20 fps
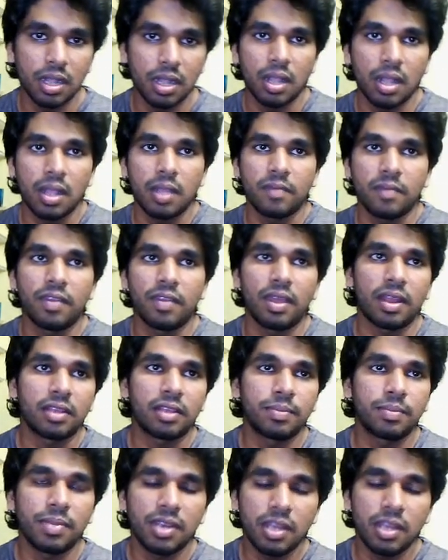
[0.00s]
whereas
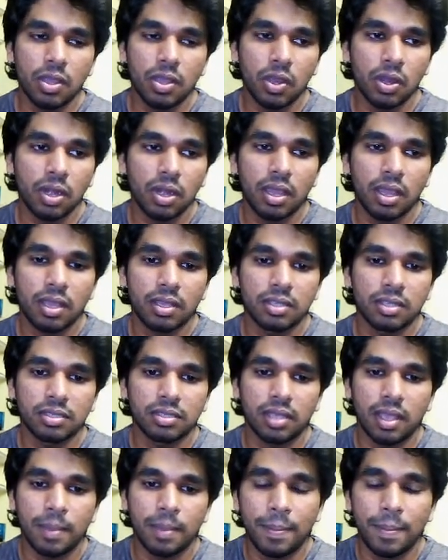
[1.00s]
Mini Conda is
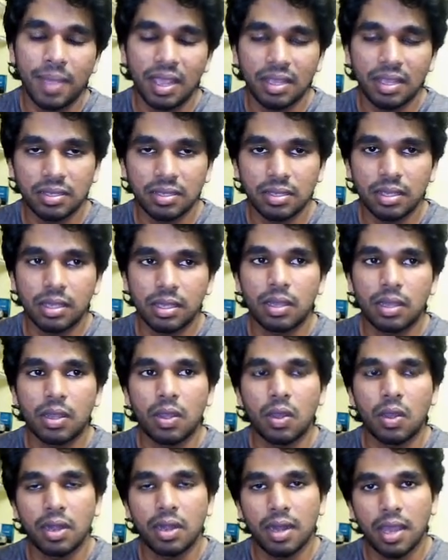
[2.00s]
a basic
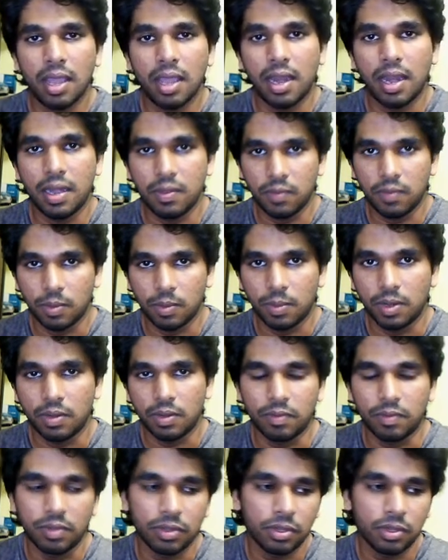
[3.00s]
Conda environment
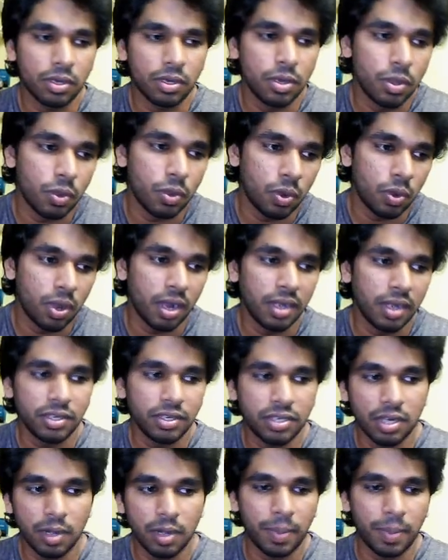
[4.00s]
with no
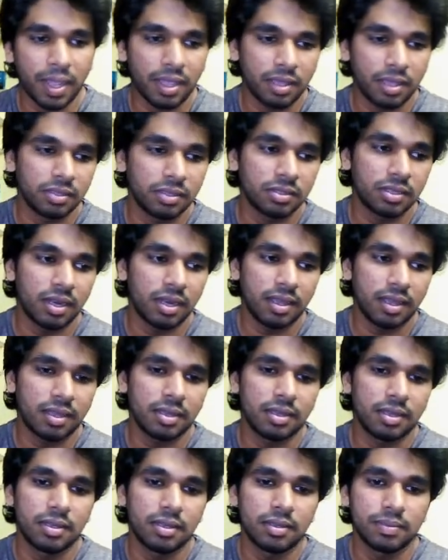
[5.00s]
additional packages like
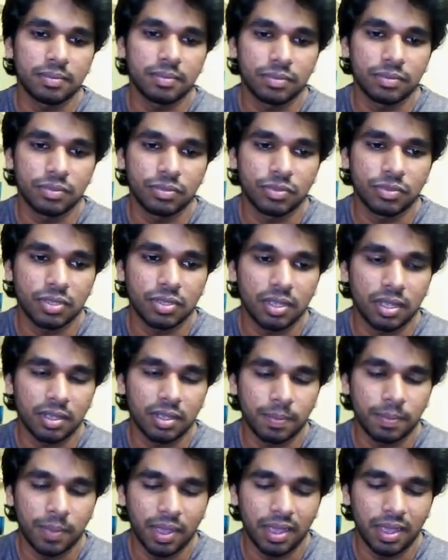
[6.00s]

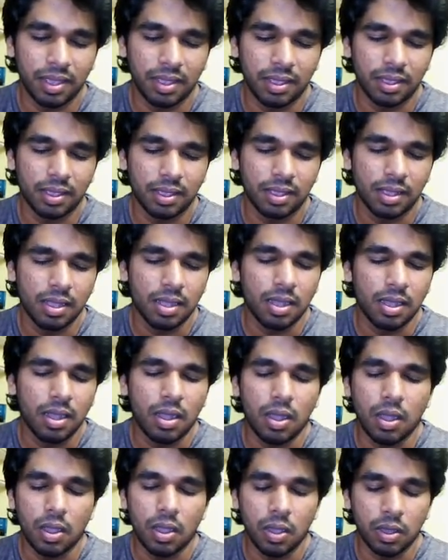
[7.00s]
SciPy
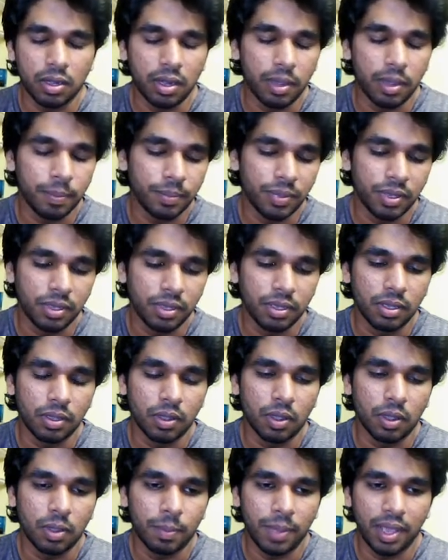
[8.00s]
or NumPy
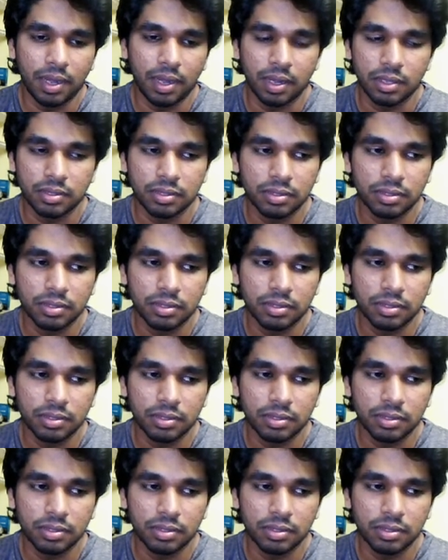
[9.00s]
or Pandas.